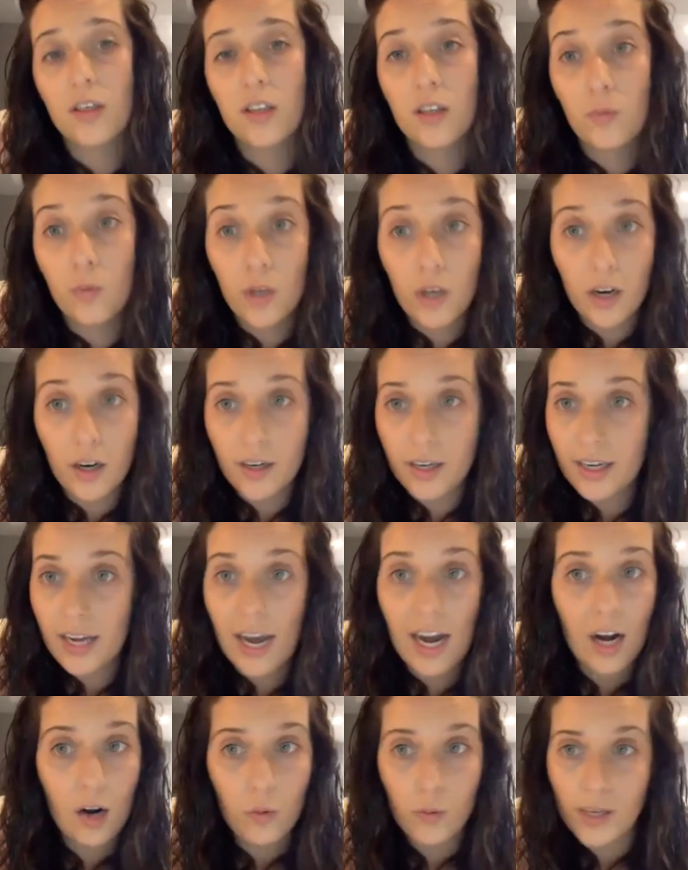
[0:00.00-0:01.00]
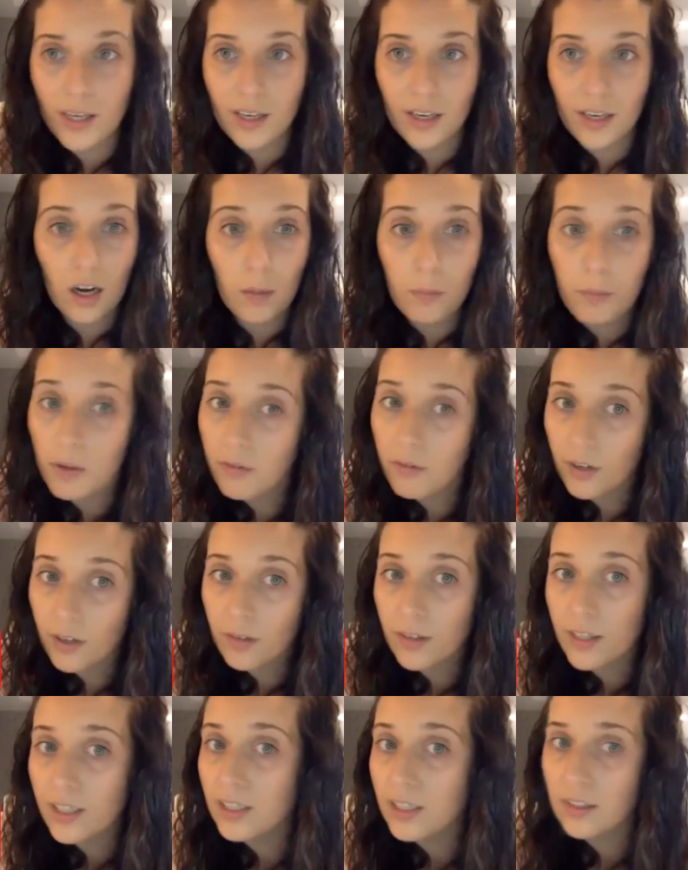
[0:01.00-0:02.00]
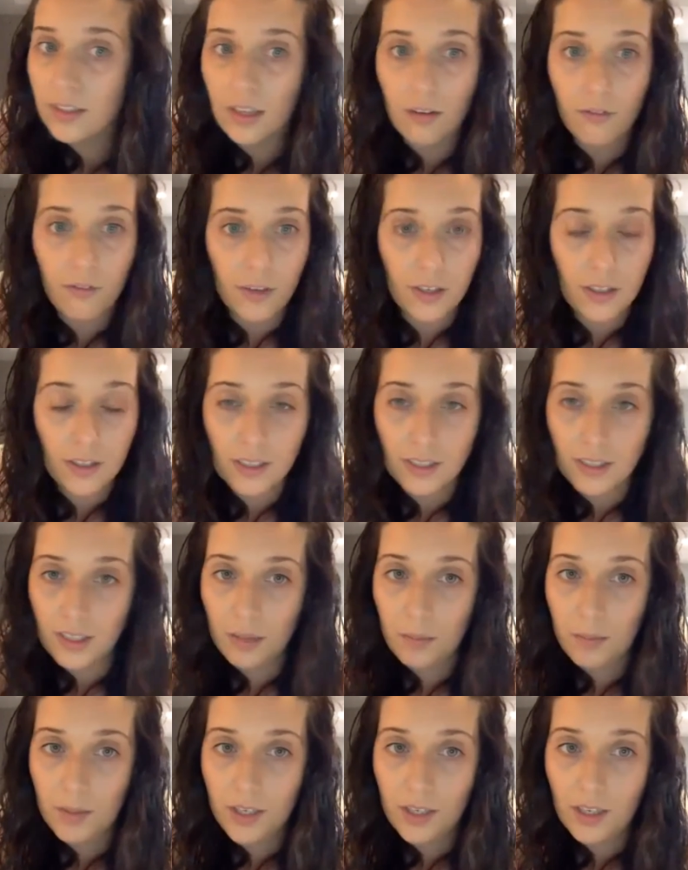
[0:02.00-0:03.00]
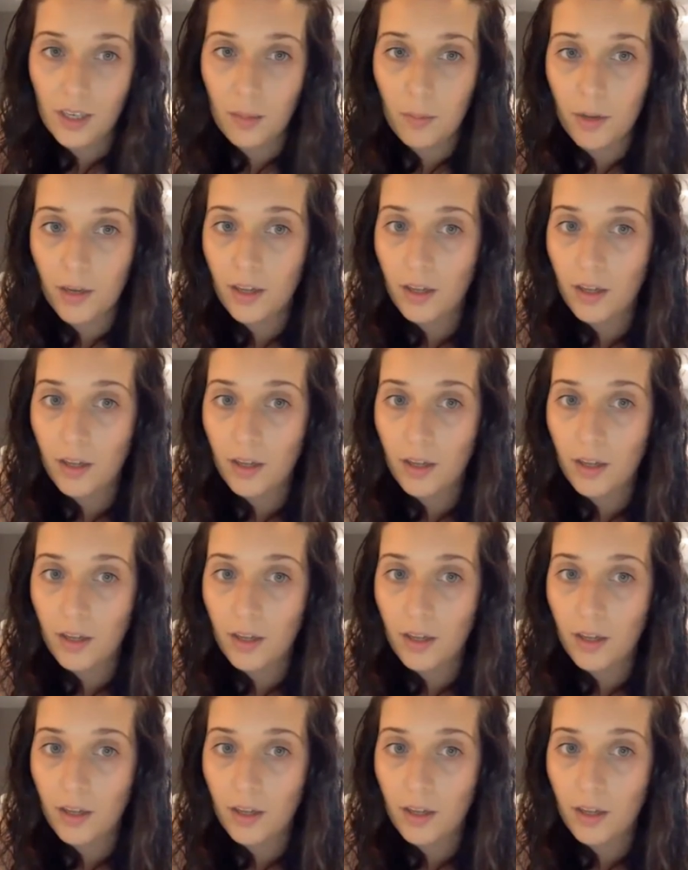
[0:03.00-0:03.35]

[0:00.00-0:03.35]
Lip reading: regarding how we can help you fundraise, definitely send me an email.